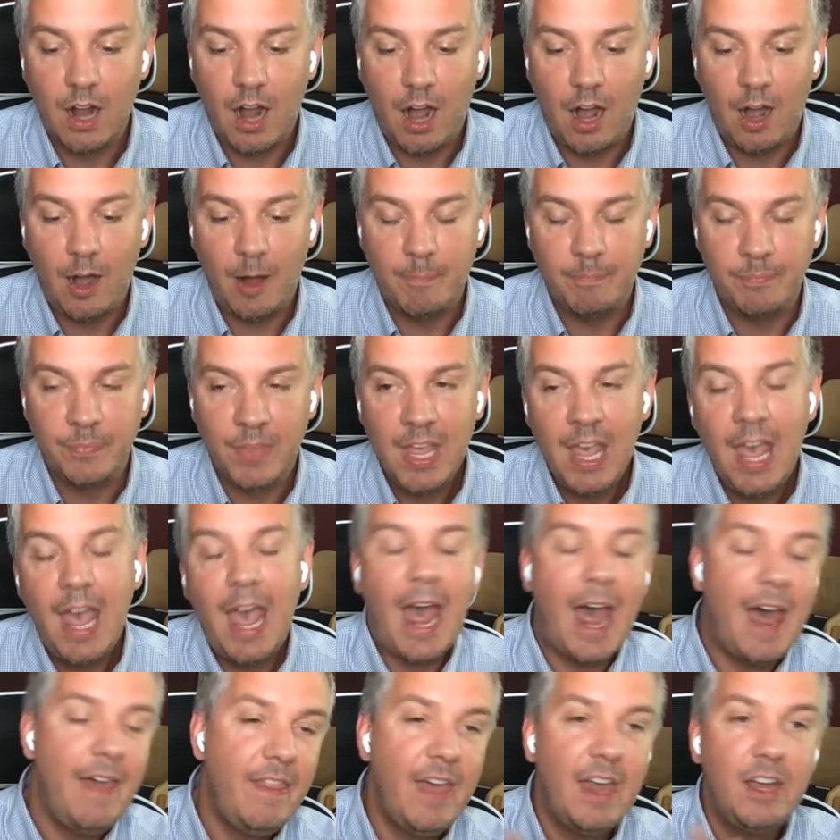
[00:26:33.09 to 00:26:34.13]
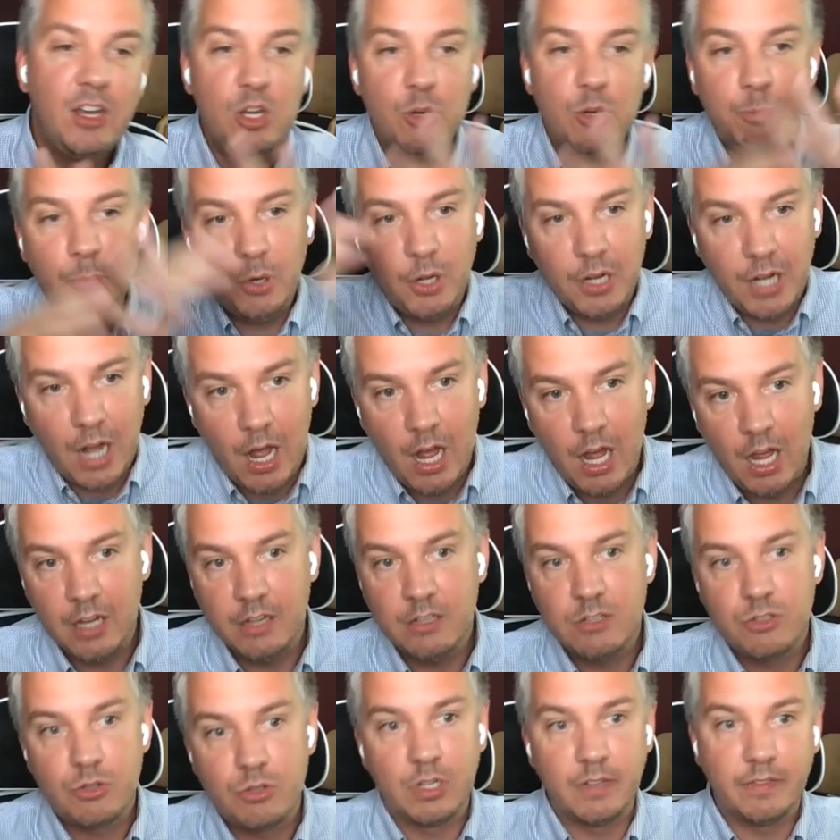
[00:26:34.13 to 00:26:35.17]
And then you put
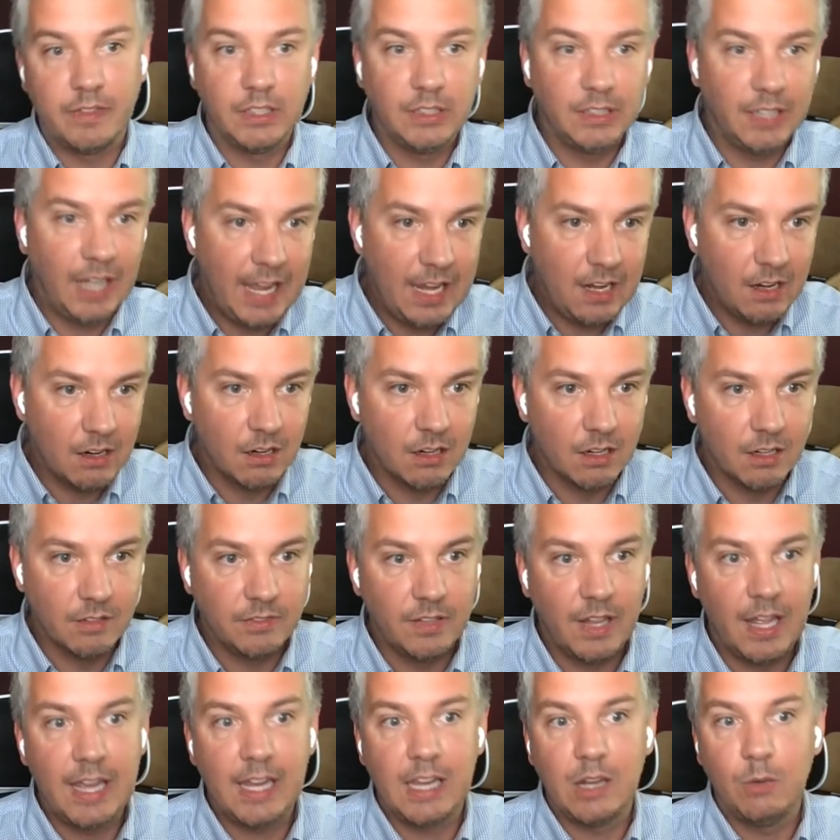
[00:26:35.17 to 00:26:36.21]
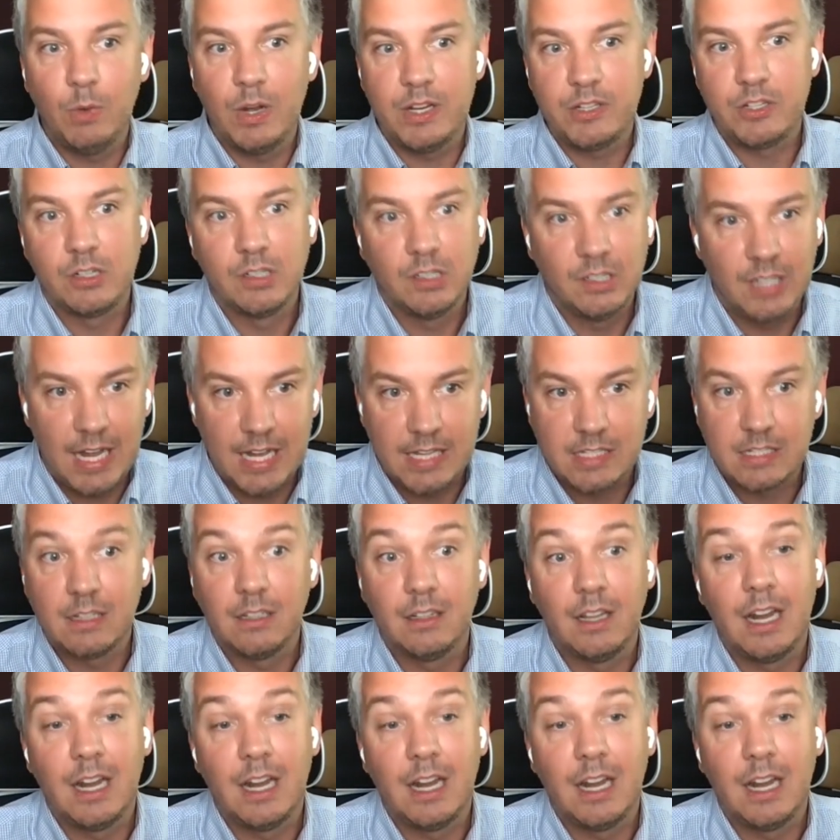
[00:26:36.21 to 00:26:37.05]
on sort of a layer of like in Western Alaska,